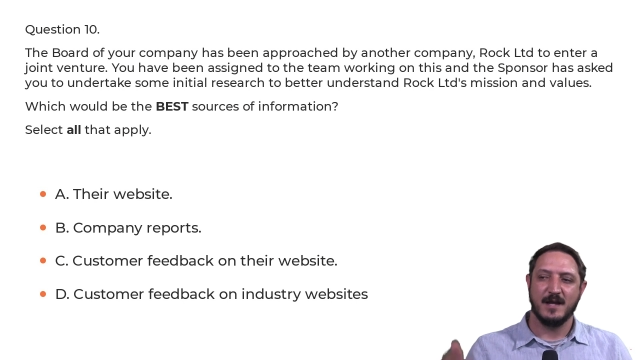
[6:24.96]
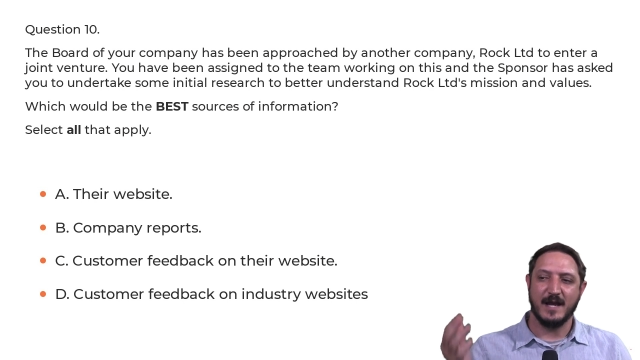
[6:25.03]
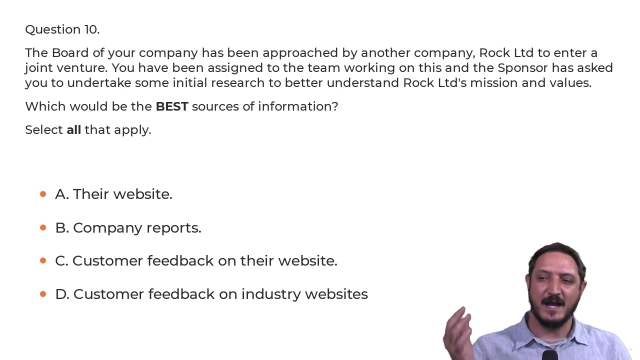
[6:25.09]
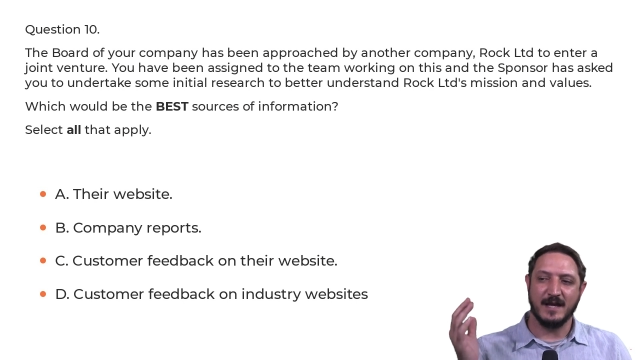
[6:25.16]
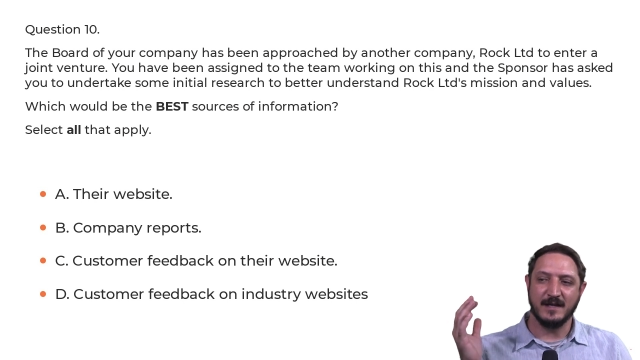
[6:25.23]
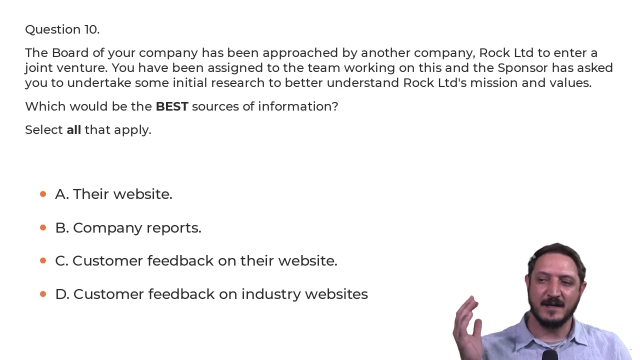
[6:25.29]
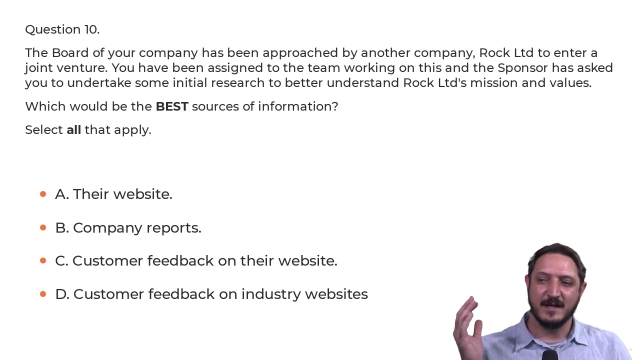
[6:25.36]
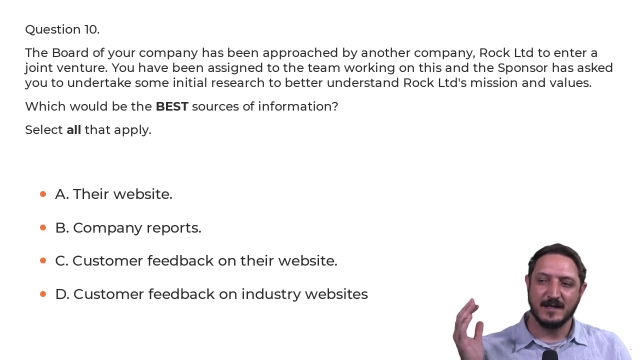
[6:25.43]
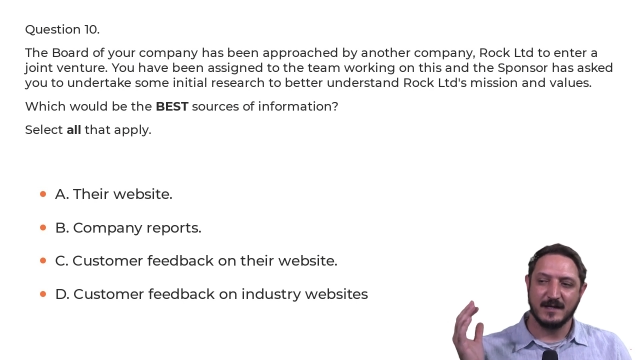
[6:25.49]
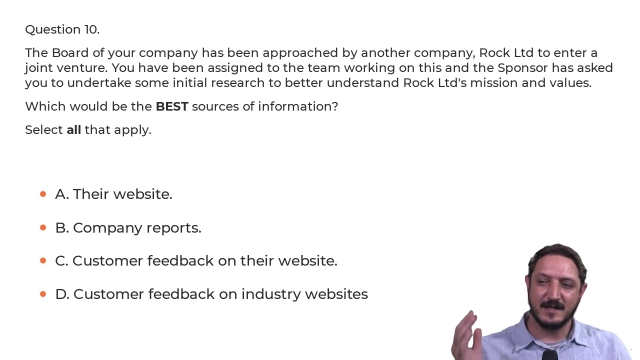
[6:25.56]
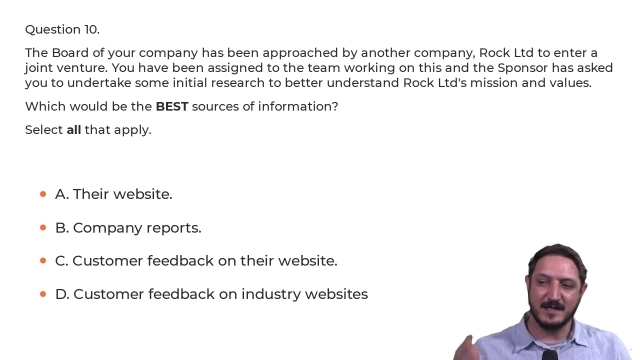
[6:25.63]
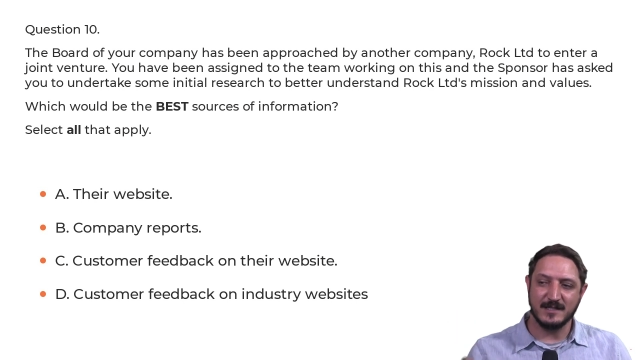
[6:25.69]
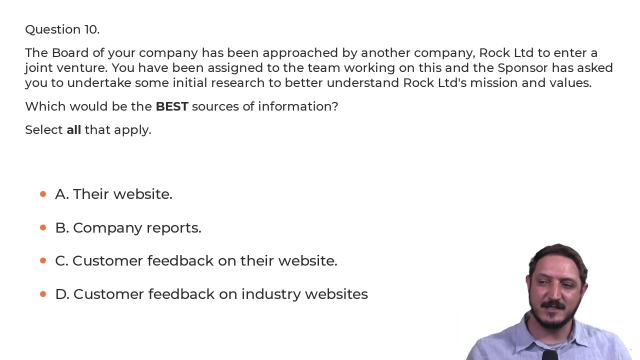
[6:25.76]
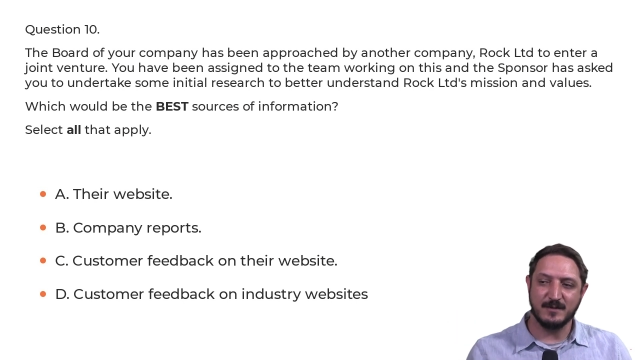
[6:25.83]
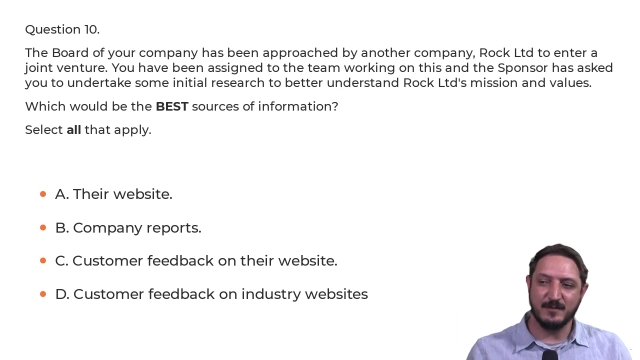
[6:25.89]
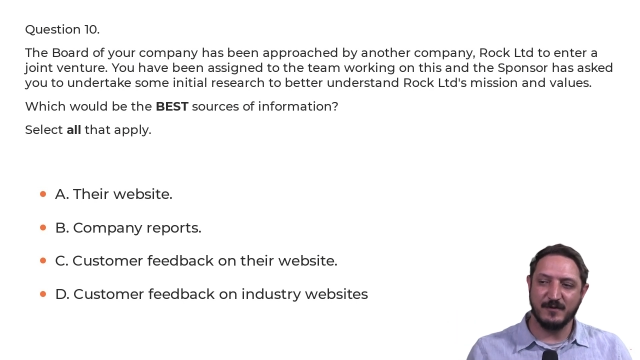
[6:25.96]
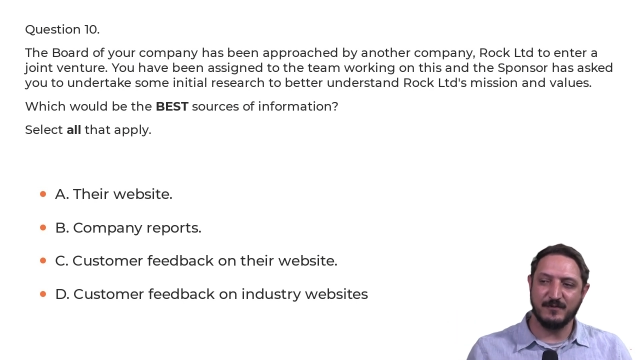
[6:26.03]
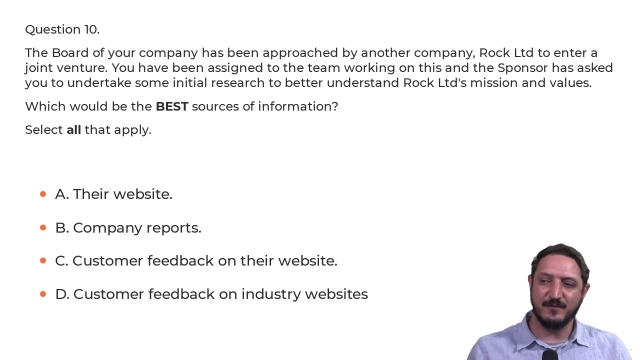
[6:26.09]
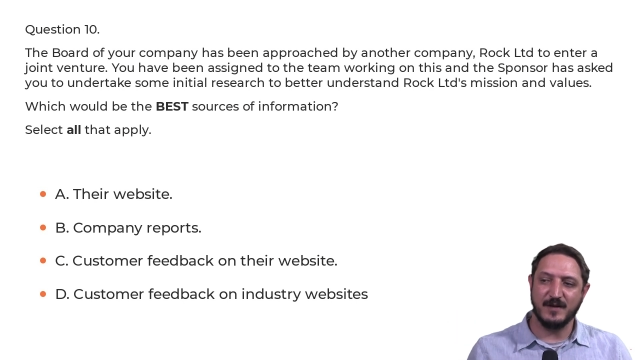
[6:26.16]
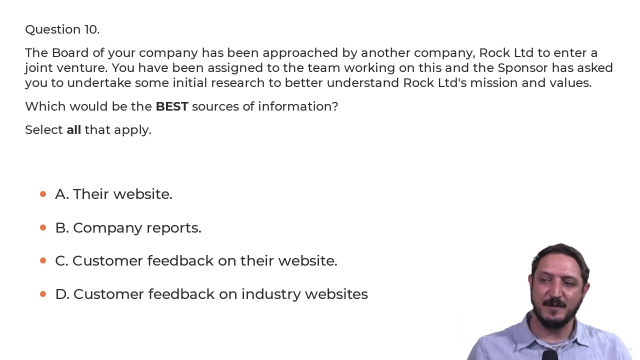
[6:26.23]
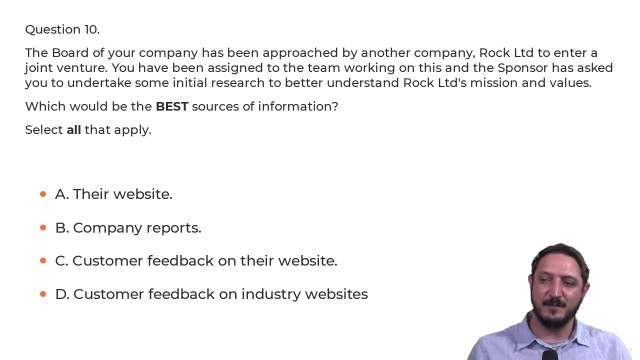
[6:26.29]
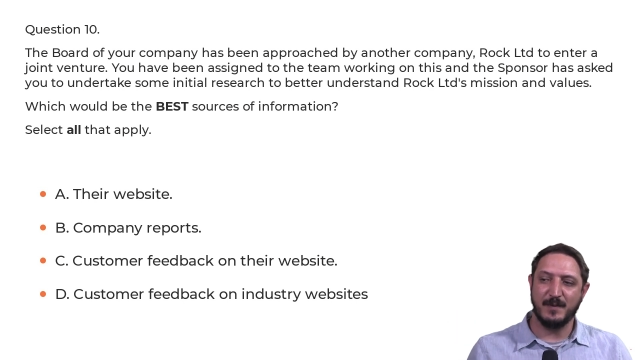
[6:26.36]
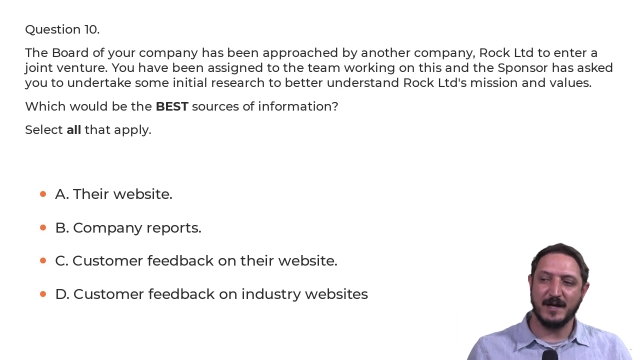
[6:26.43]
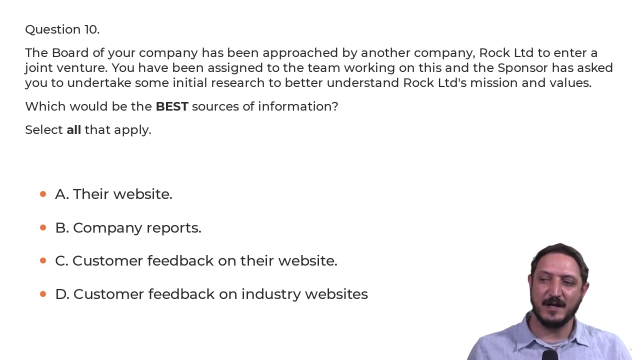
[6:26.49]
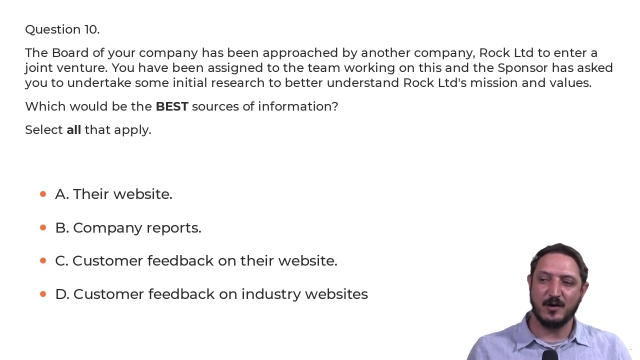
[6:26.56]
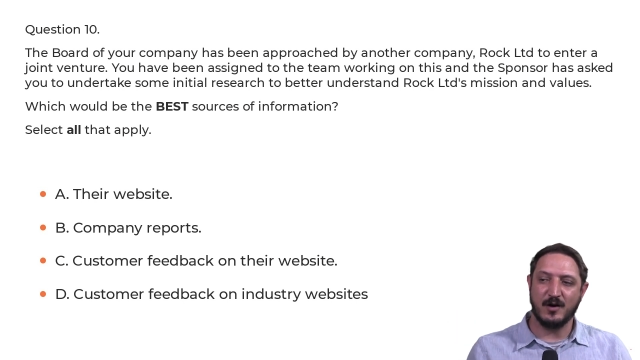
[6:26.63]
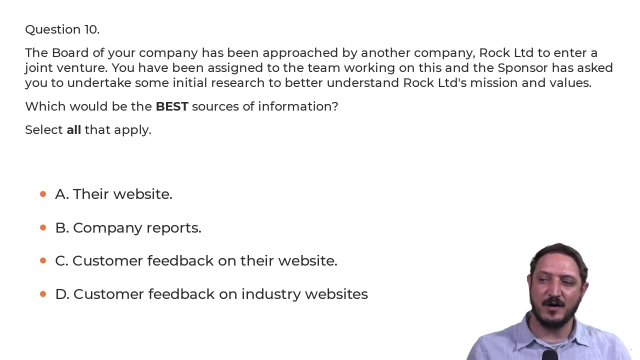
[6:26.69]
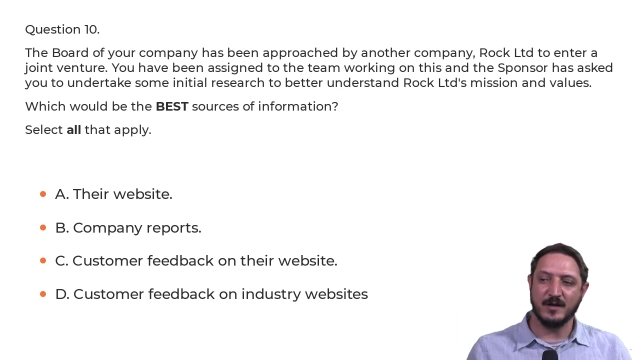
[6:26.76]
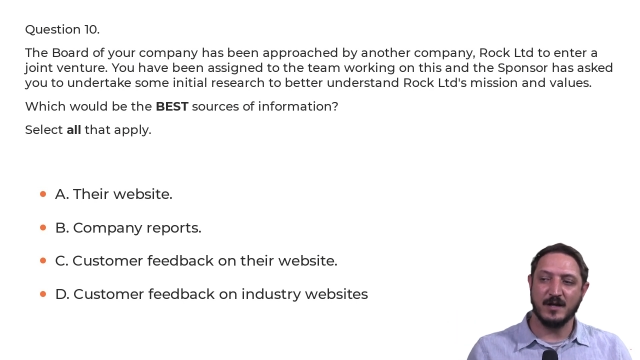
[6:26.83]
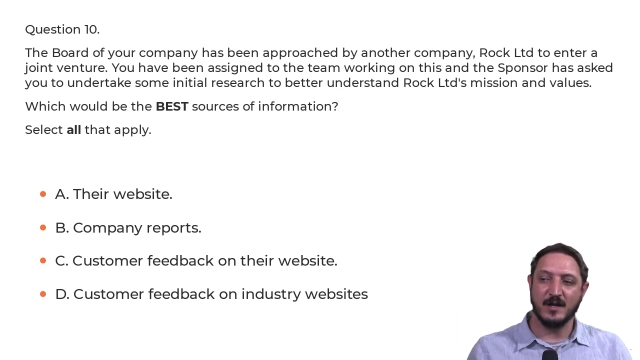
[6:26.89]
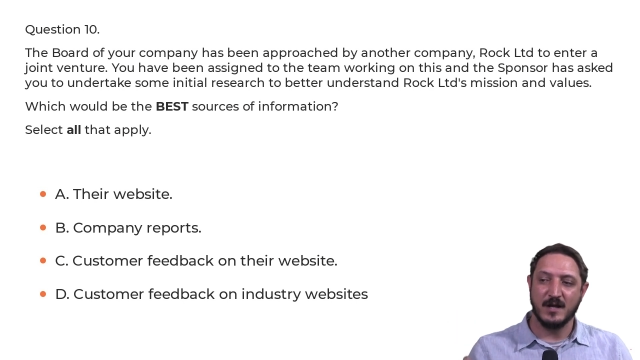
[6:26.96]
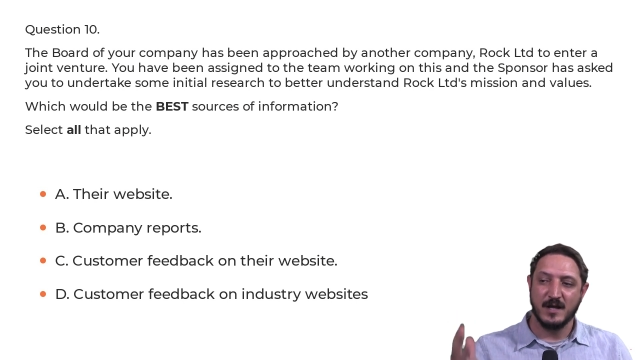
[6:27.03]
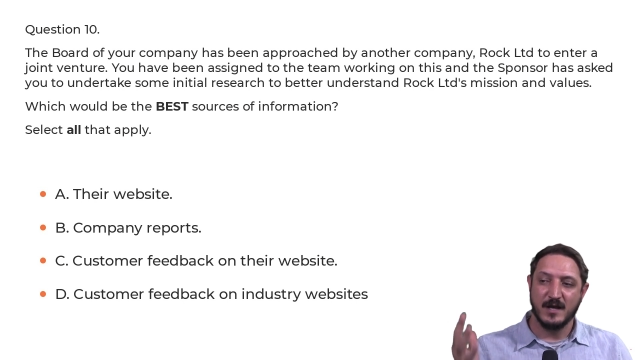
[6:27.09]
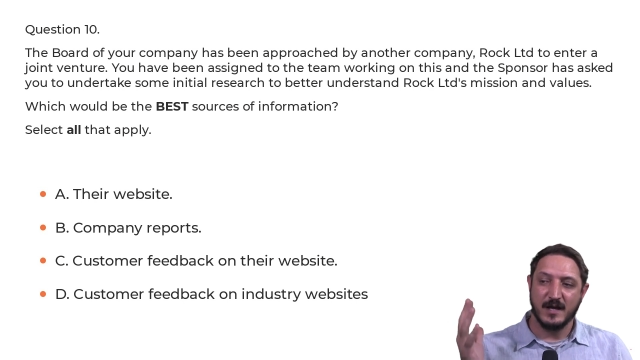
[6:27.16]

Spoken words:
And customer feedback on